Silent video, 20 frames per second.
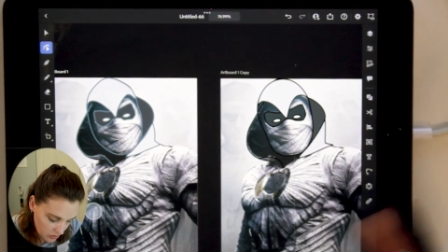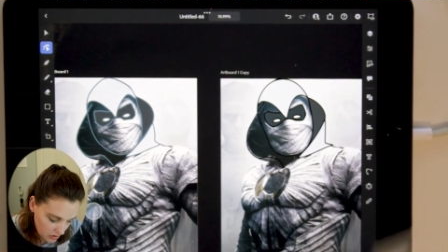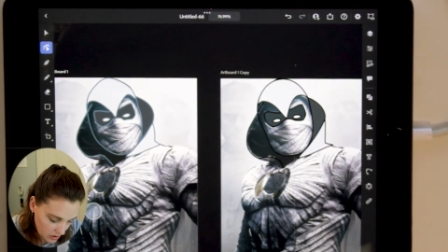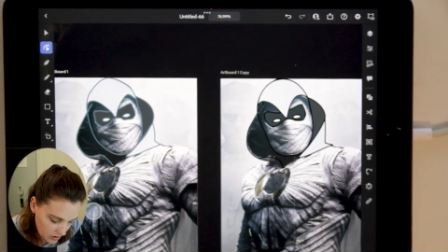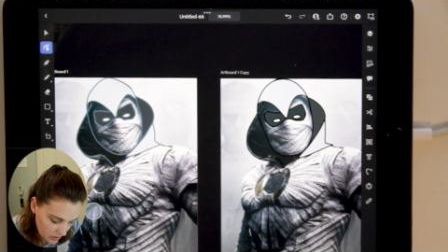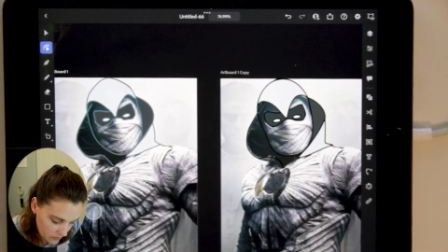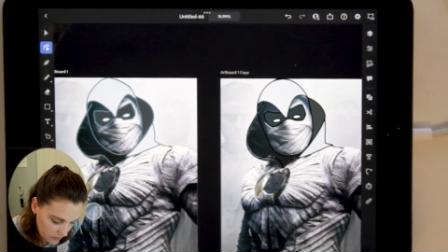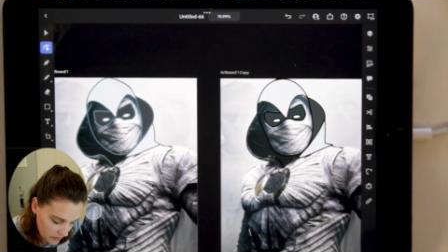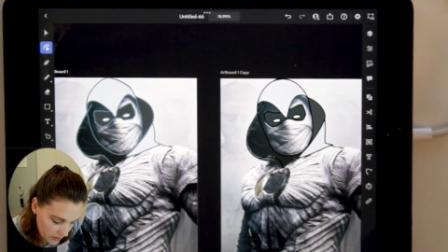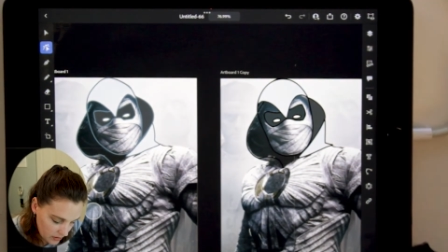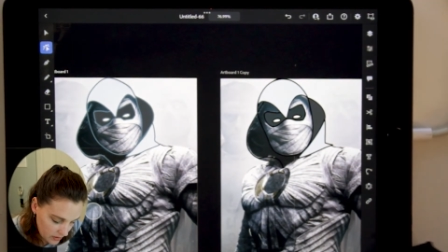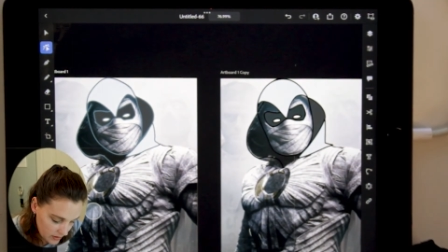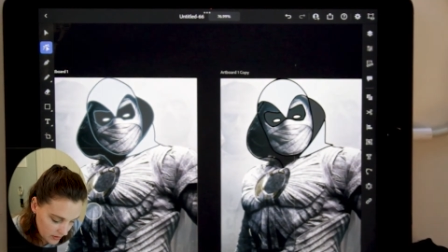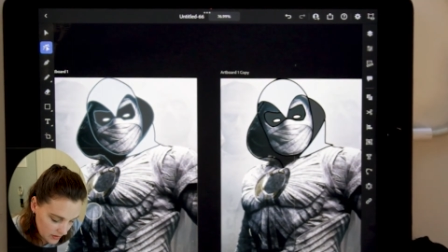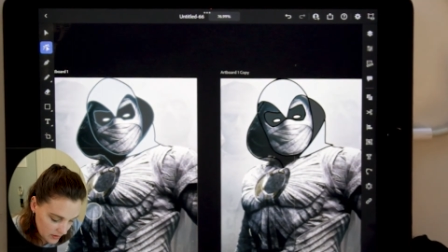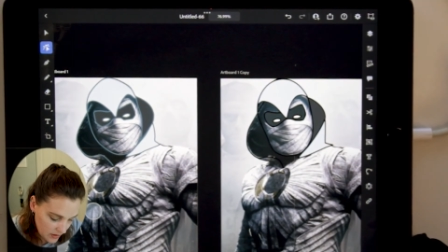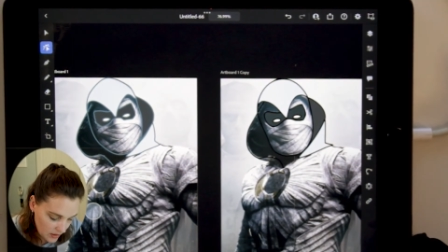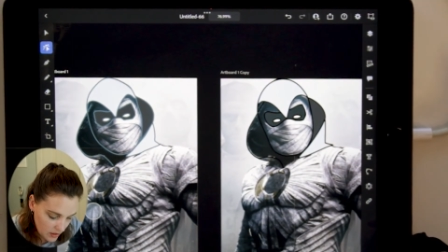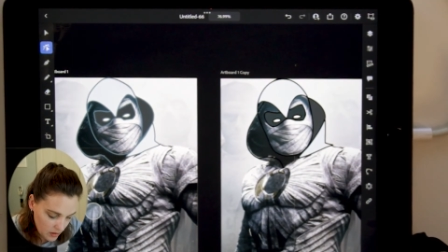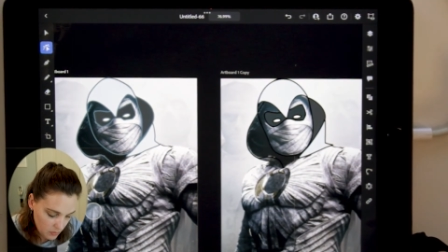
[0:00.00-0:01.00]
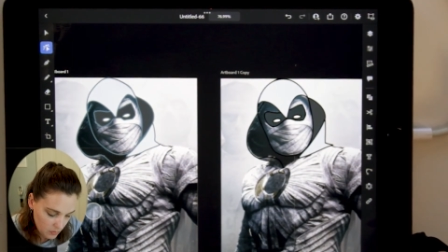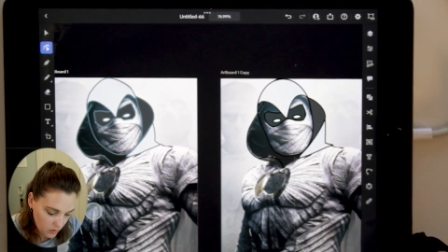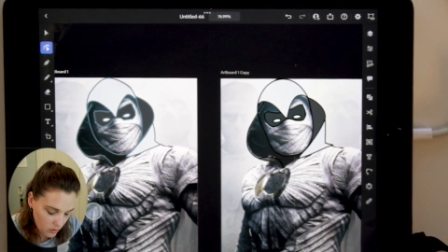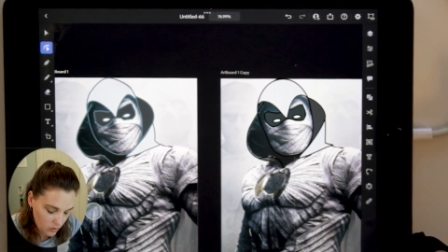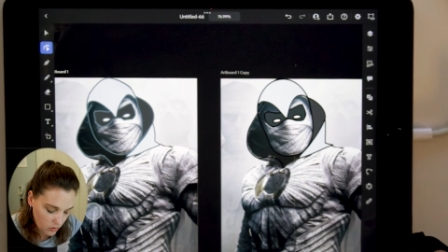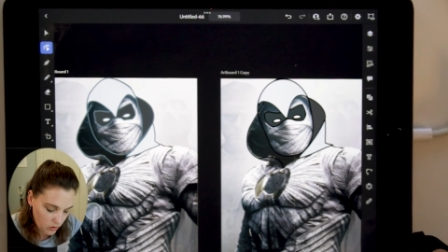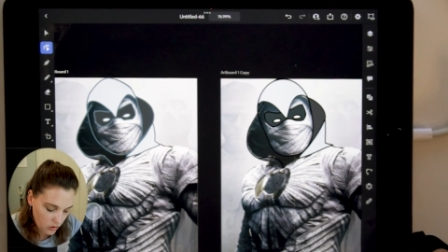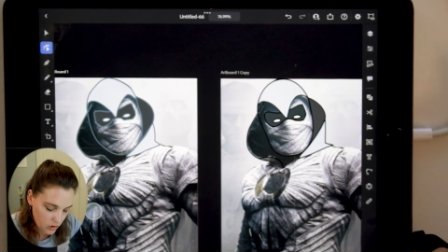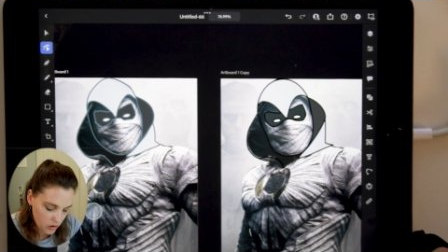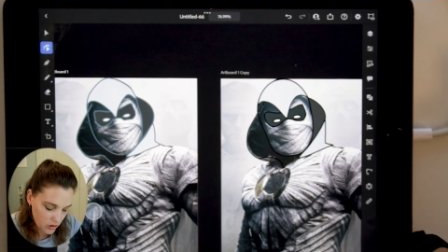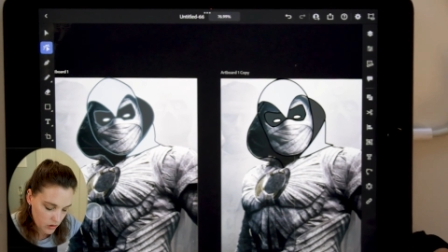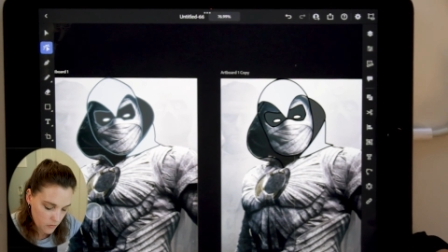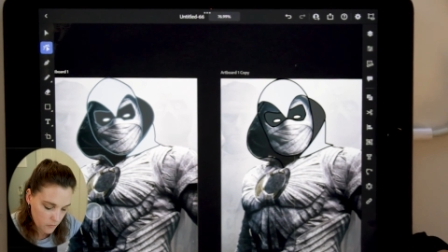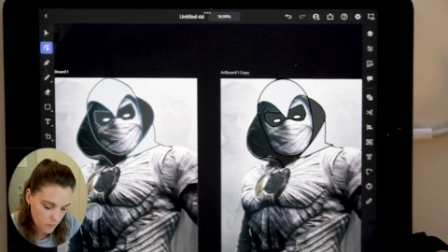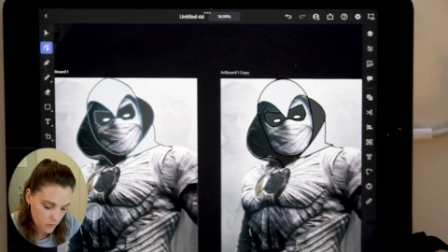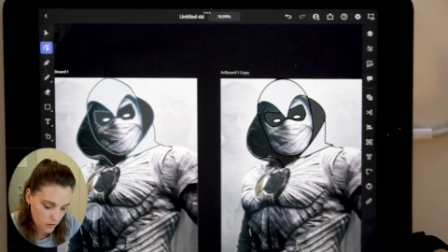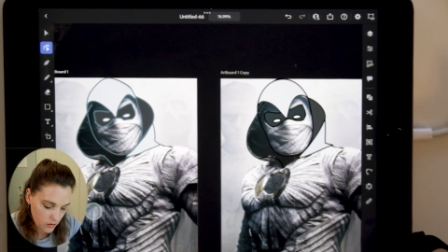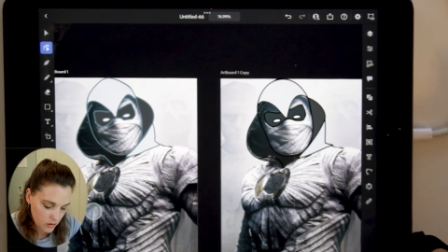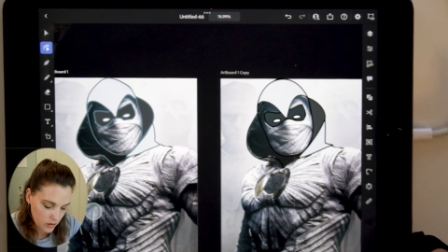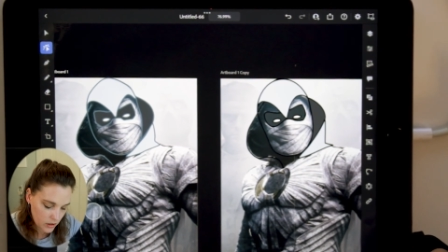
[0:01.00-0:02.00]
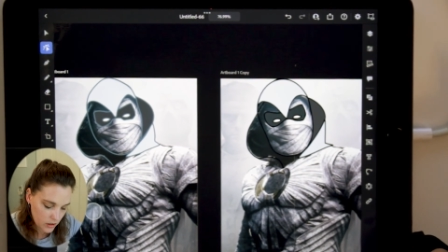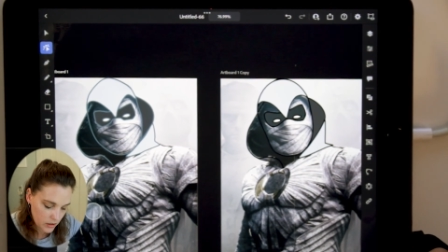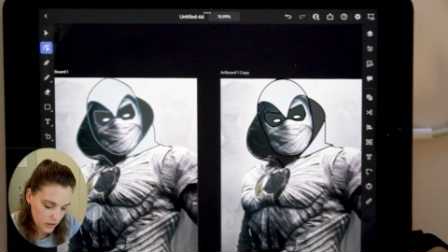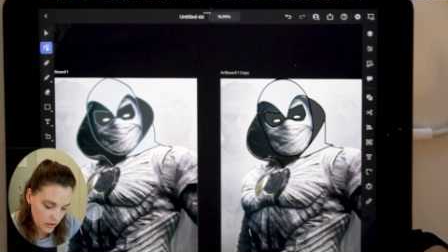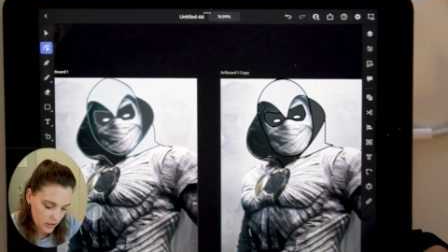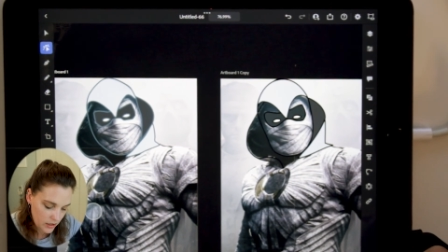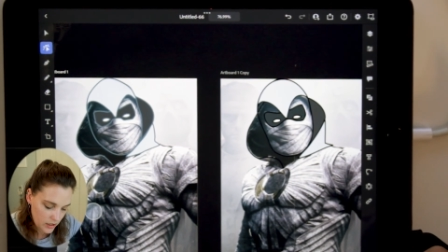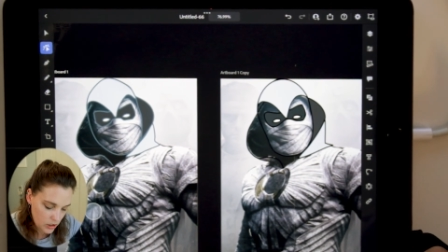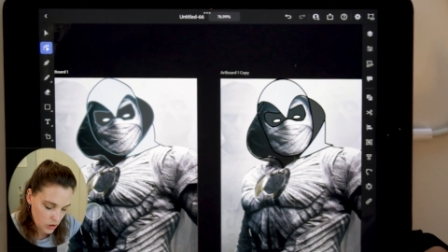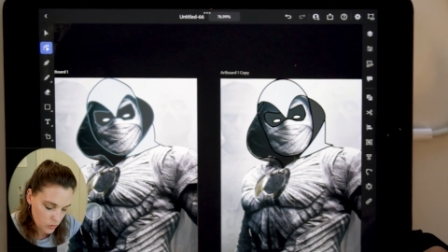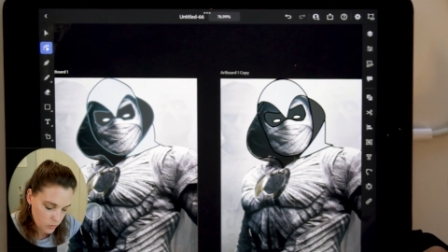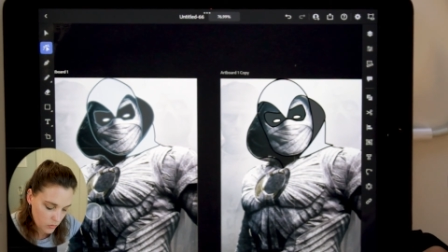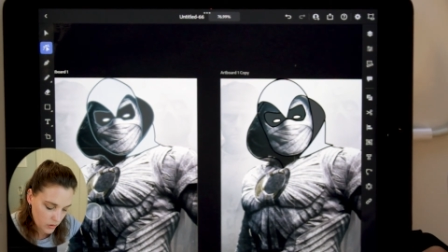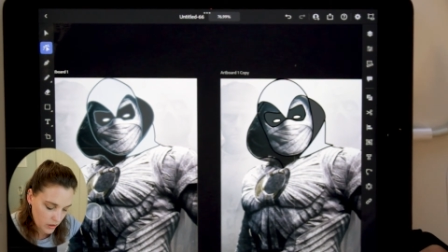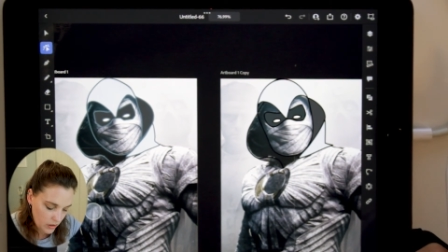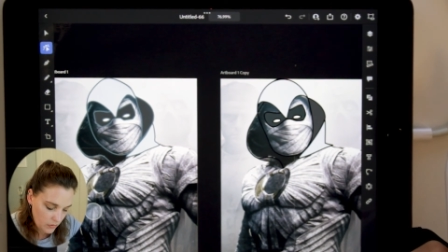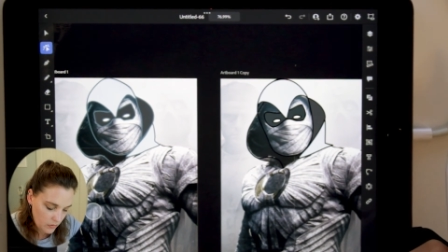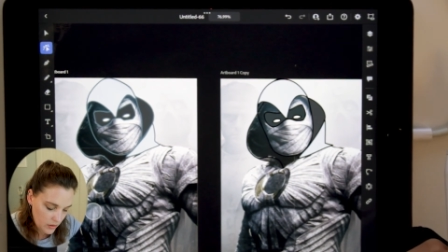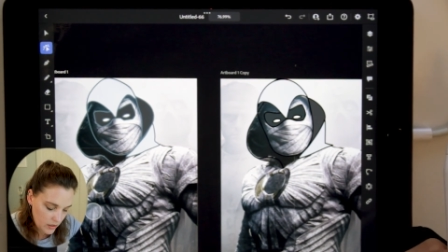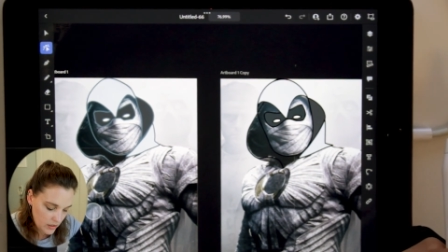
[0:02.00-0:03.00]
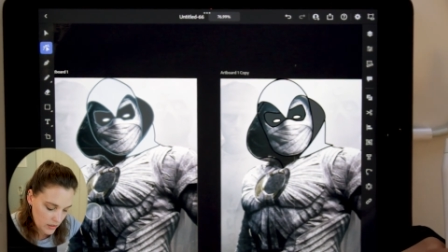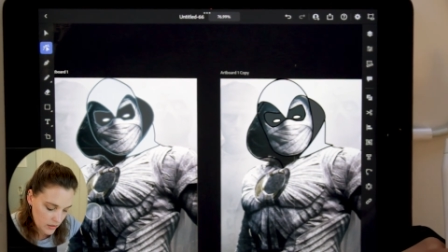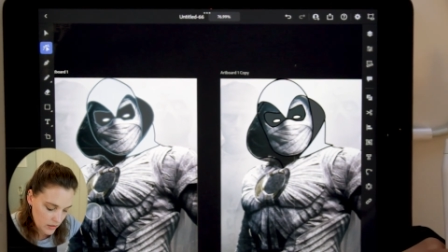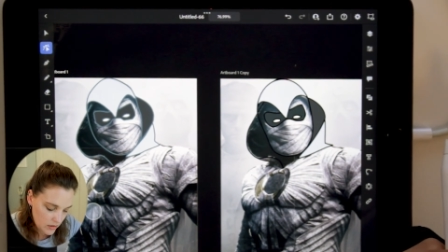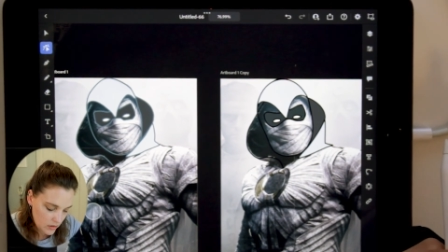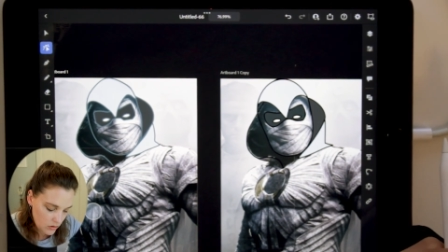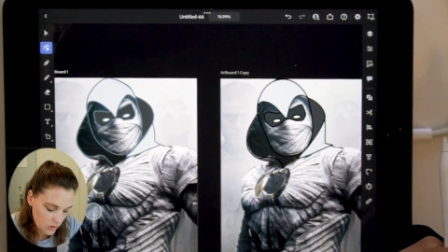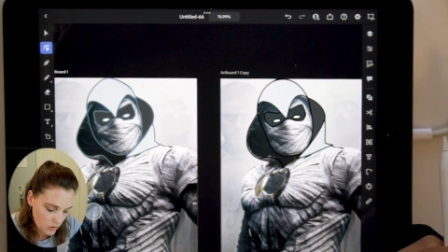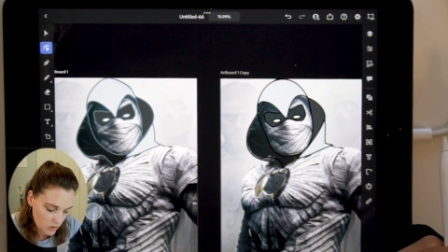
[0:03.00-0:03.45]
if not the same look for each one of these,